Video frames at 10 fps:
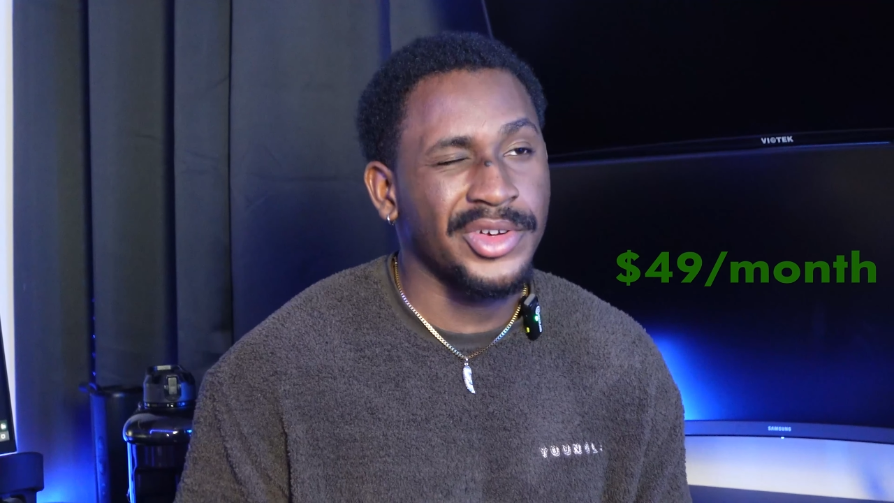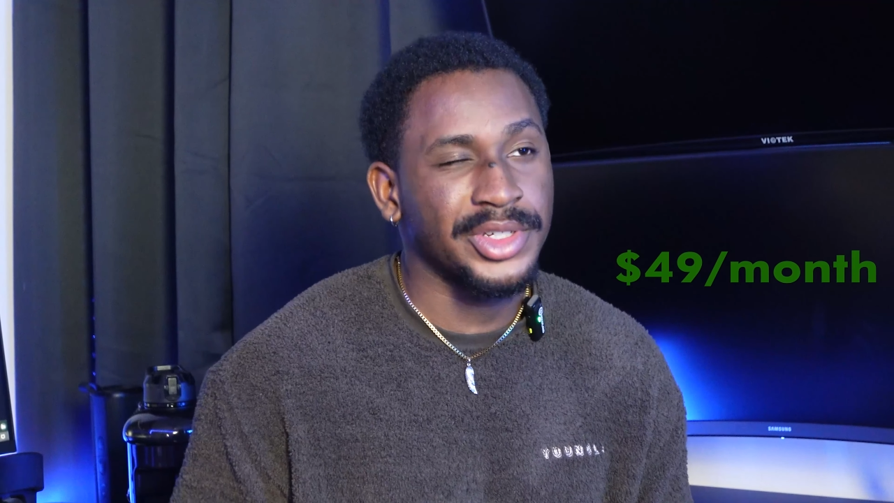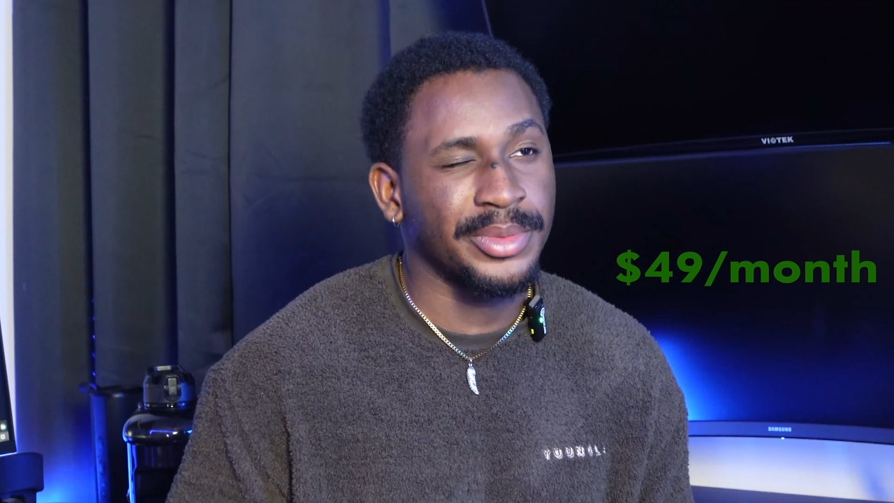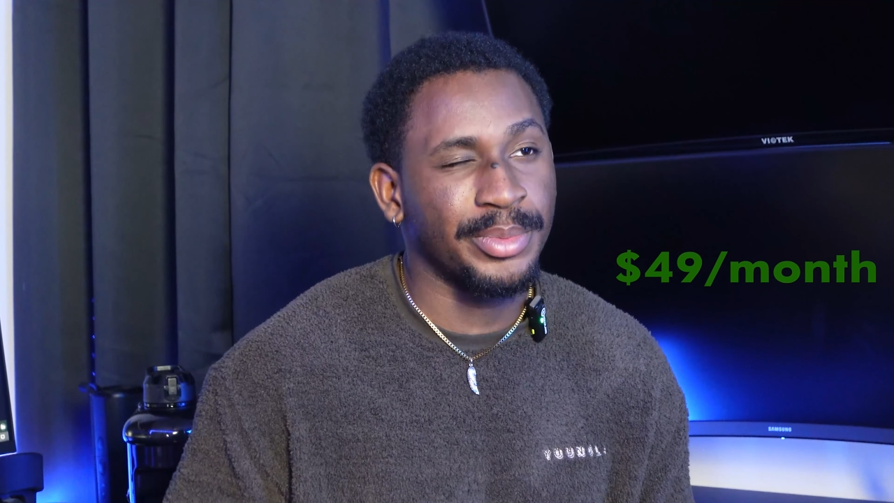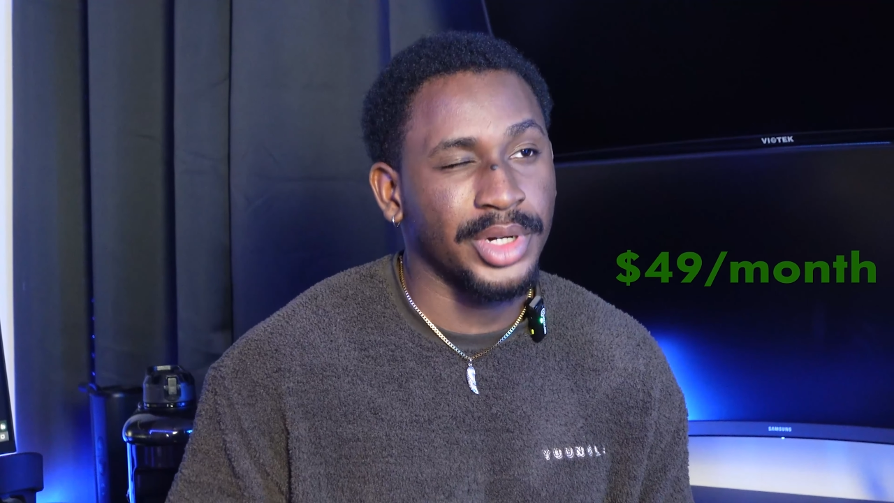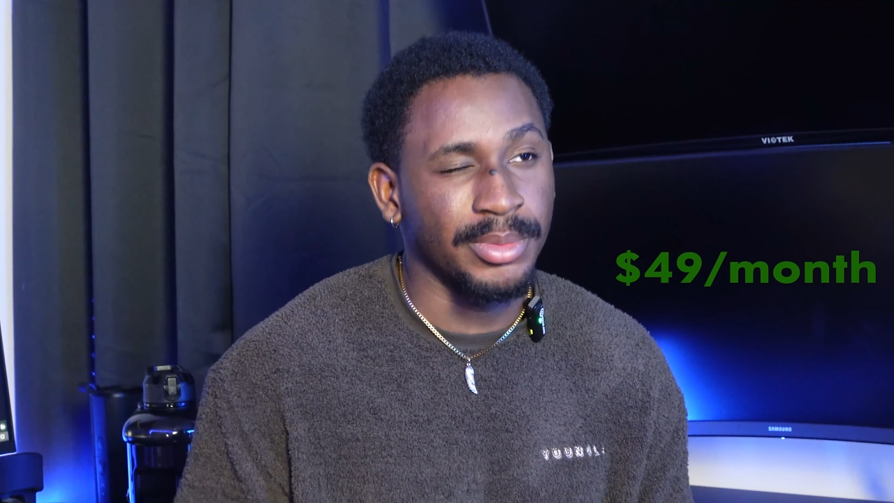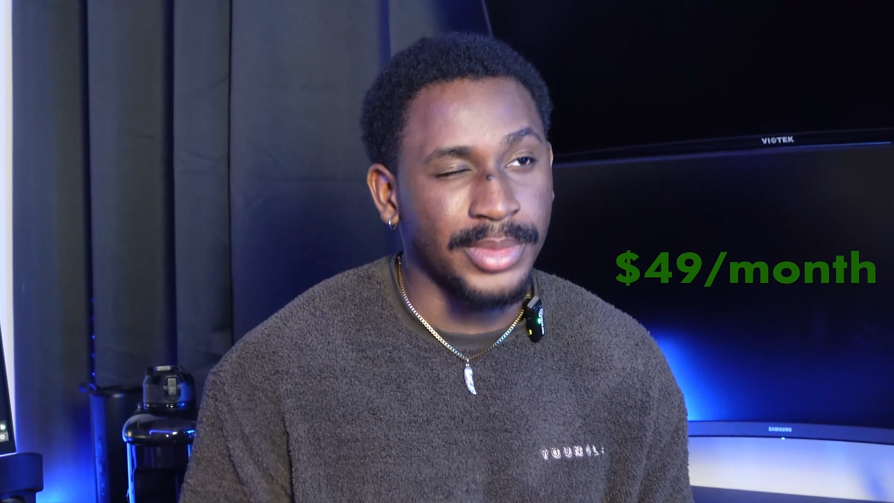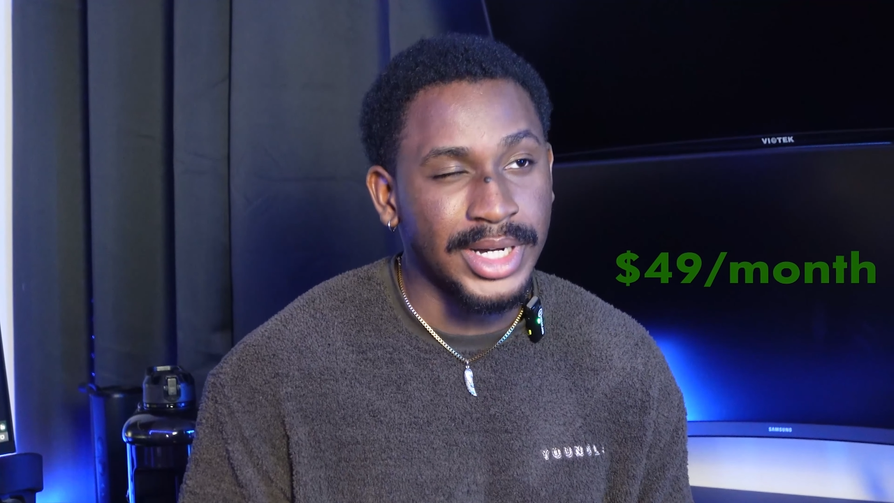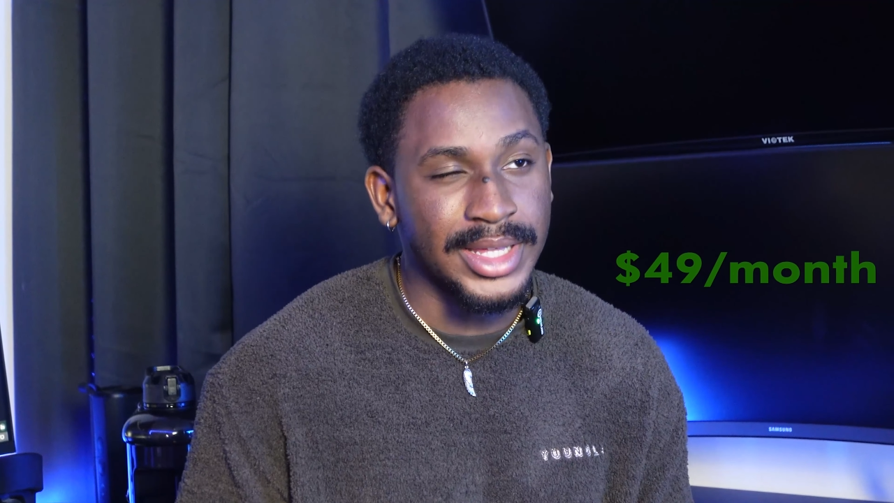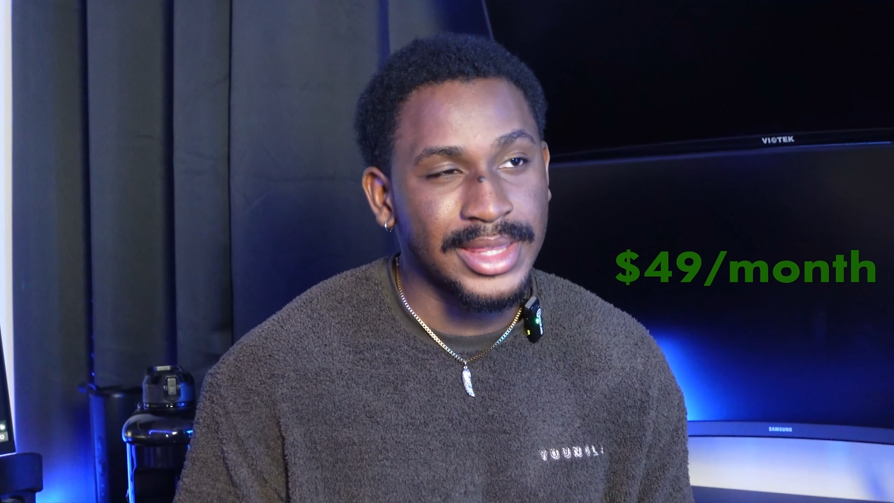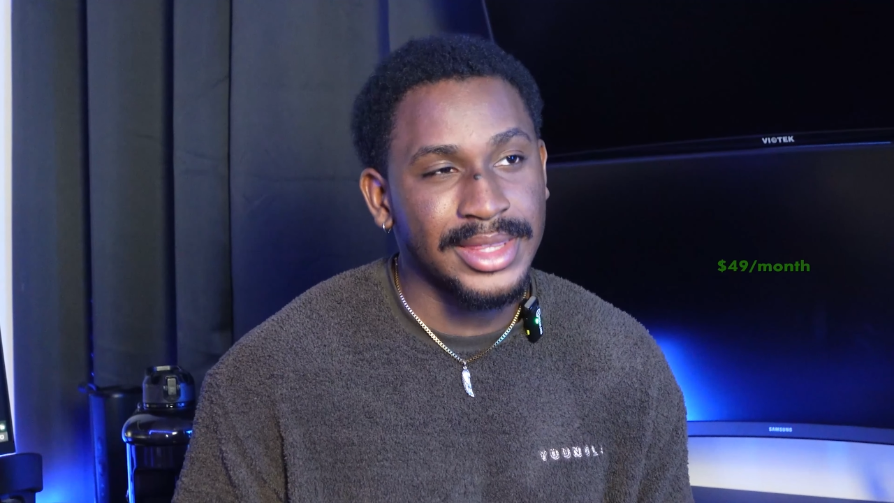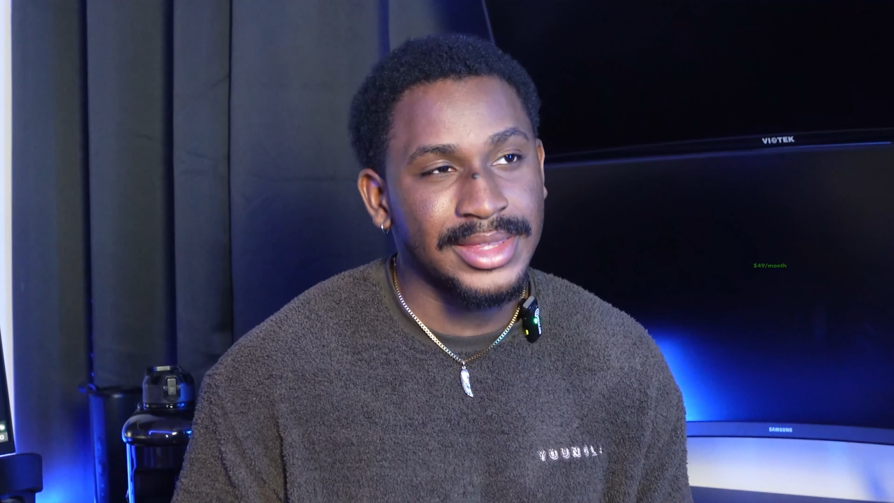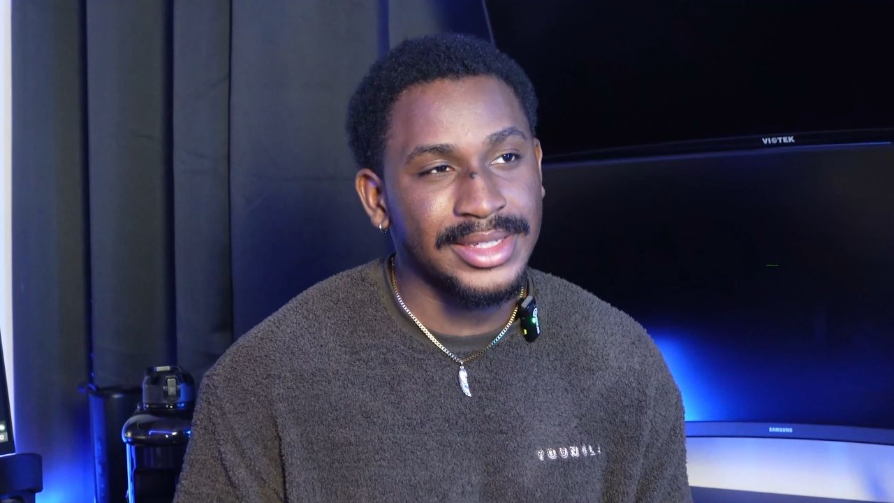dollars per month,